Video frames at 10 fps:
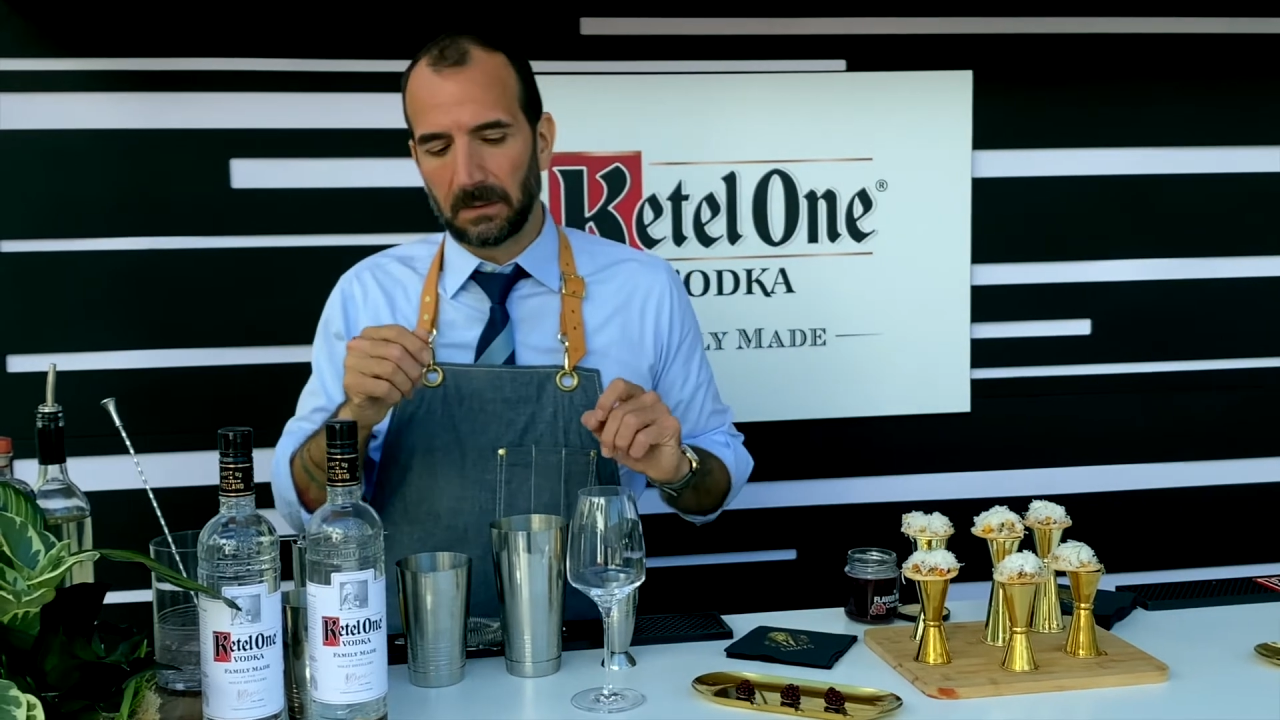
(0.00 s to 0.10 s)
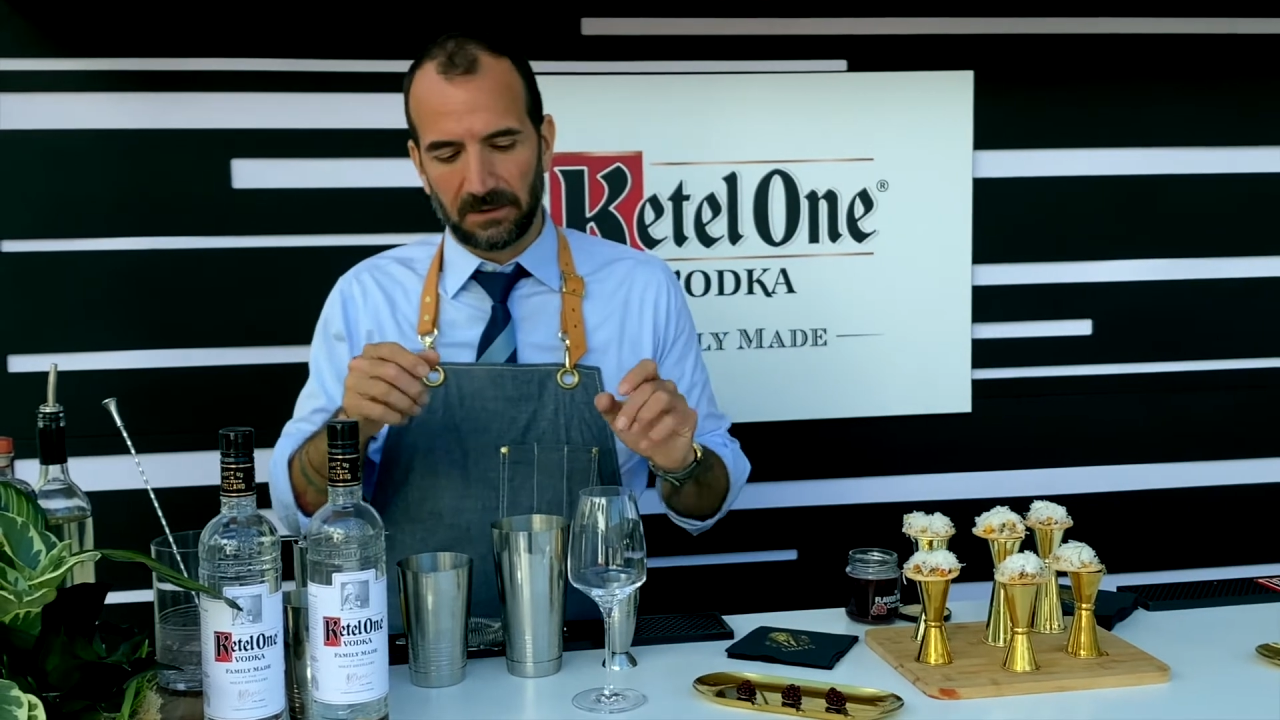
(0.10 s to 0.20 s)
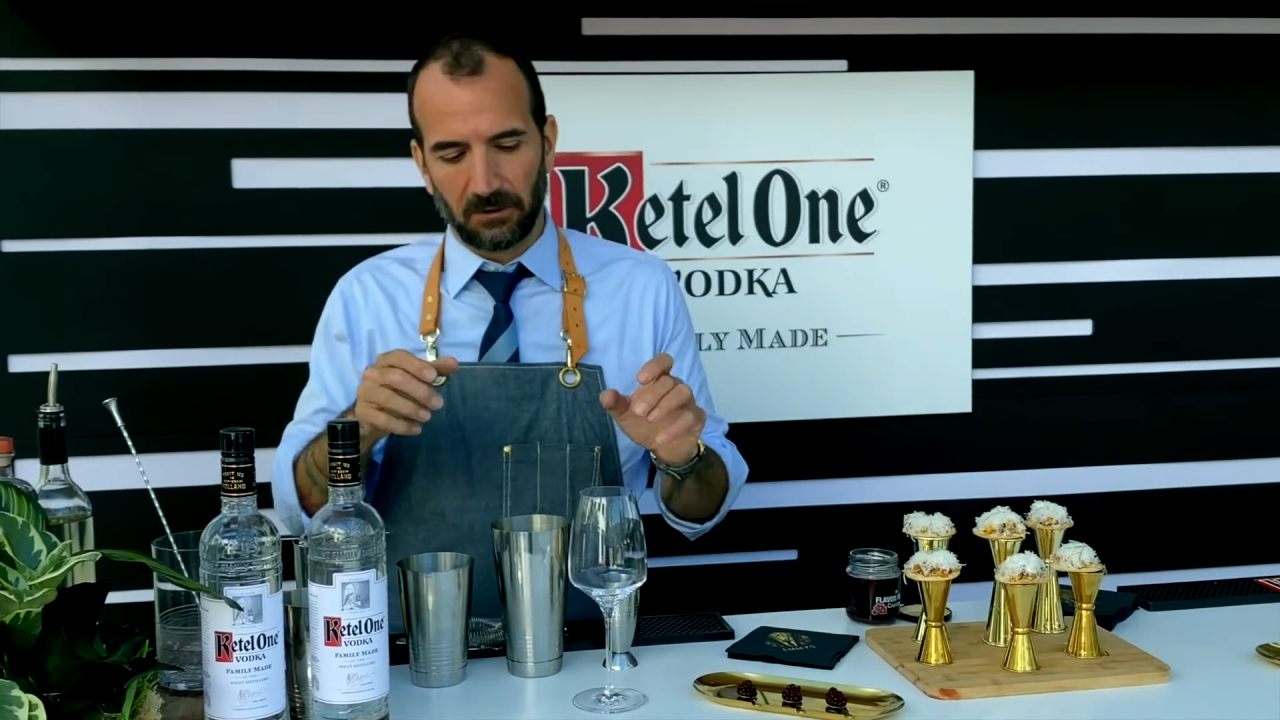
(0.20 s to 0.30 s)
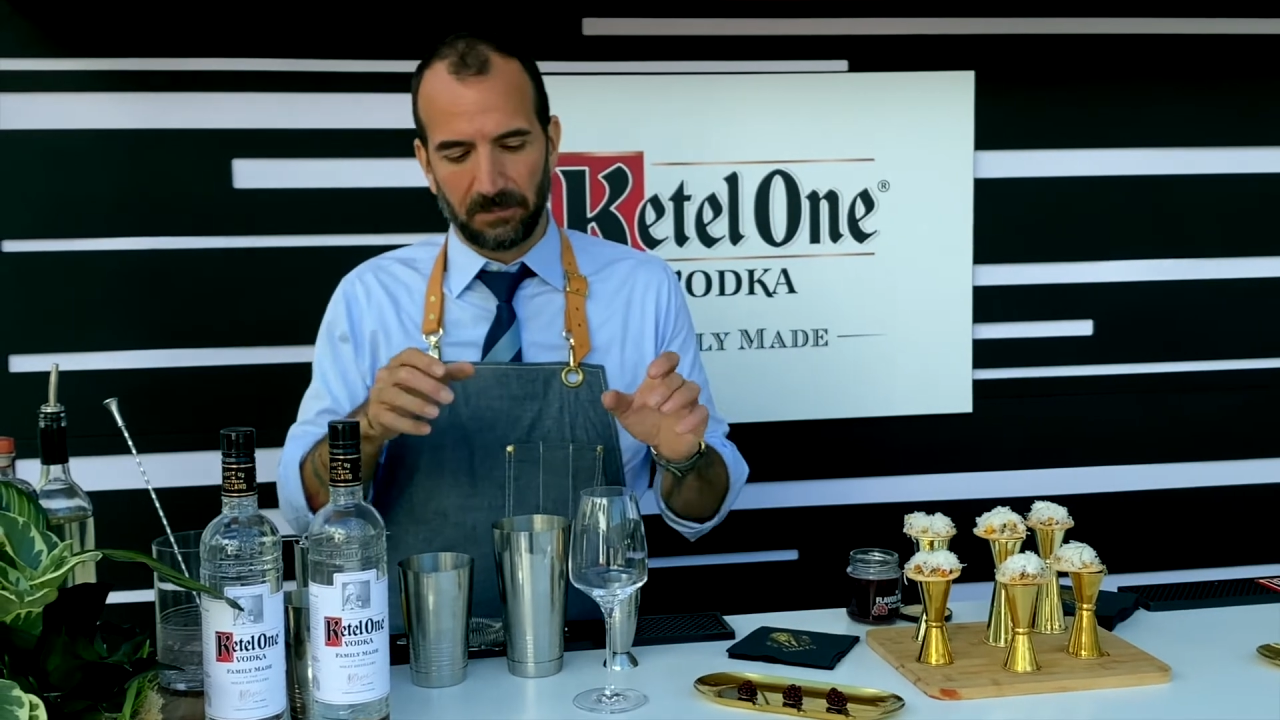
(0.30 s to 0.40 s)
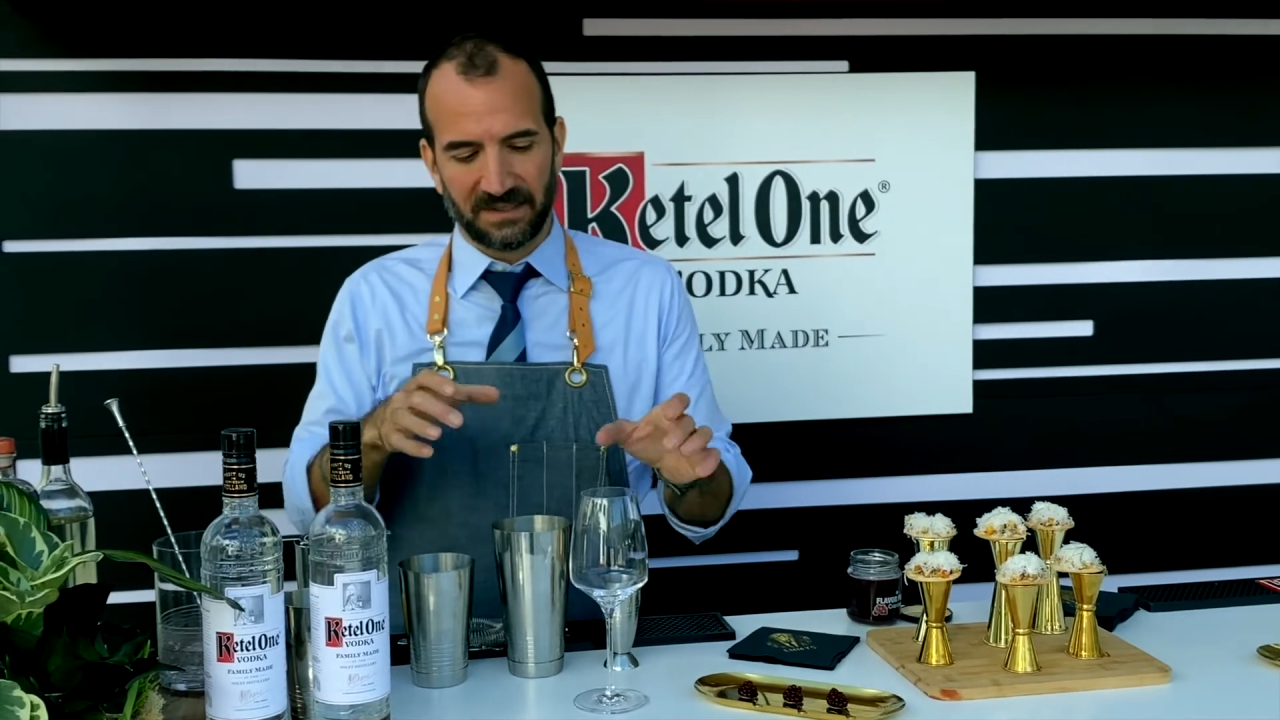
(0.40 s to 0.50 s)

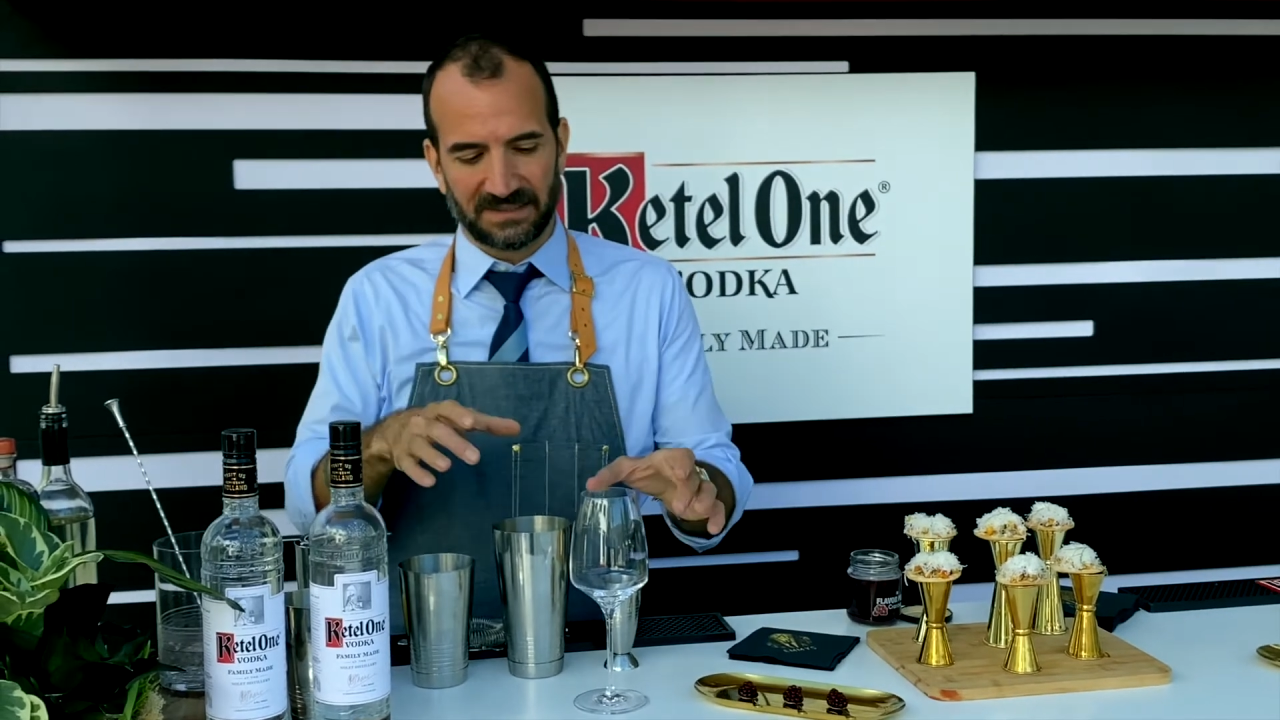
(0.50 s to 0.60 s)
little bit of